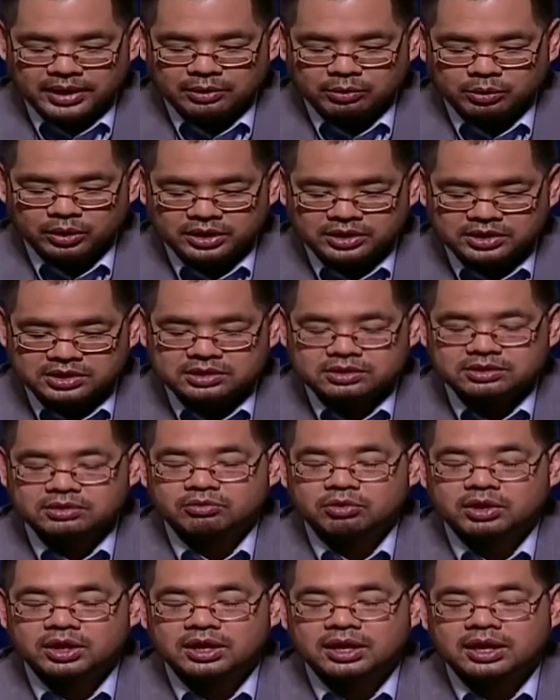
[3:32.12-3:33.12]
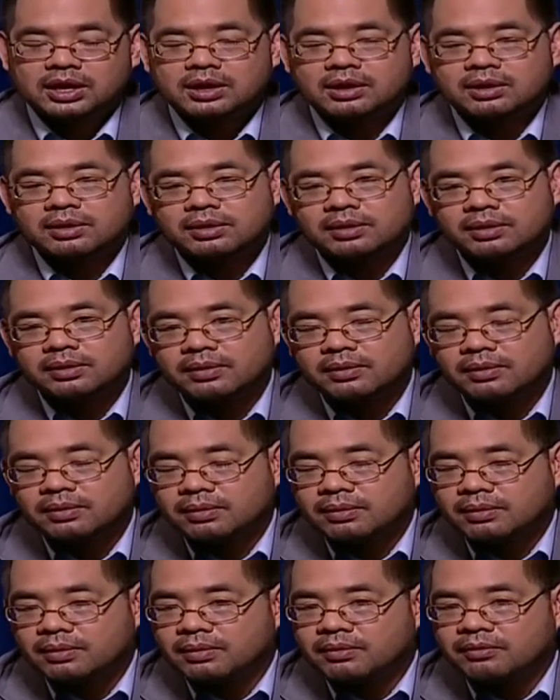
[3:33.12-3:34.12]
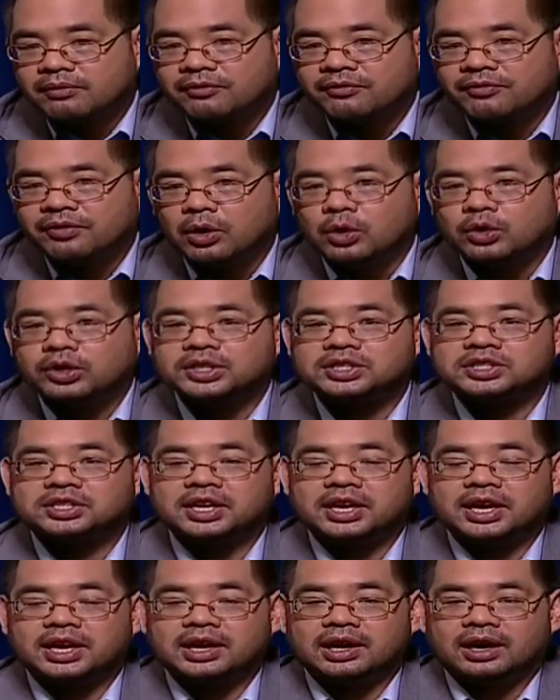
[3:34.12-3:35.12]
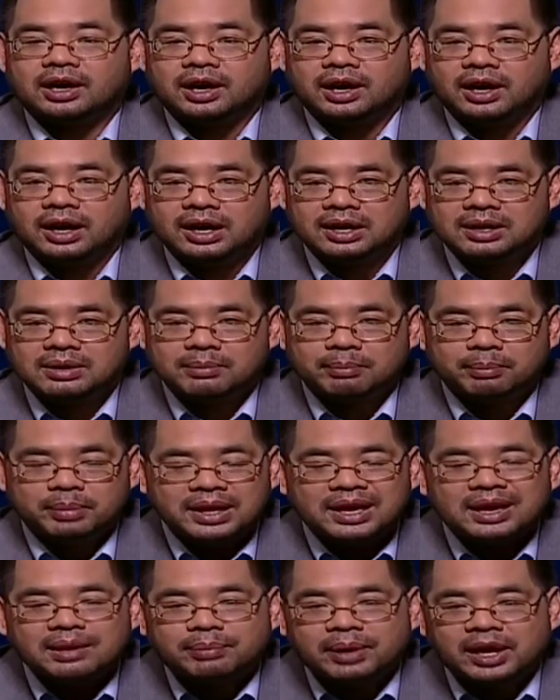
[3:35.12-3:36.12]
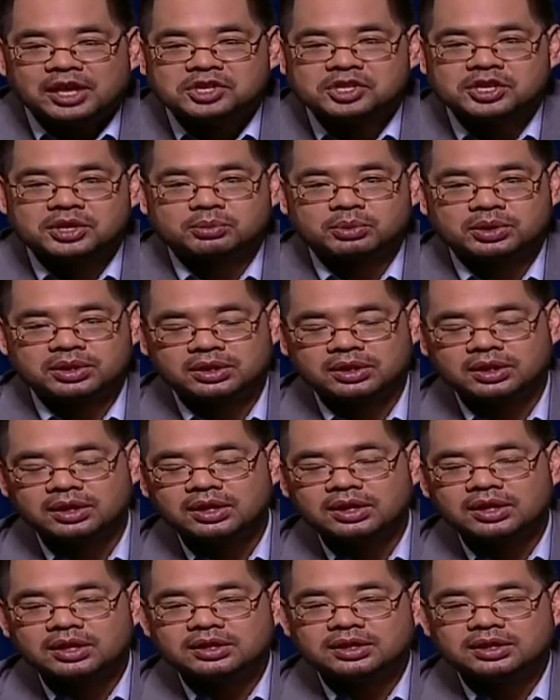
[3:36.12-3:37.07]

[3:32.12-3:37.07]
But it was really focusing on being patient with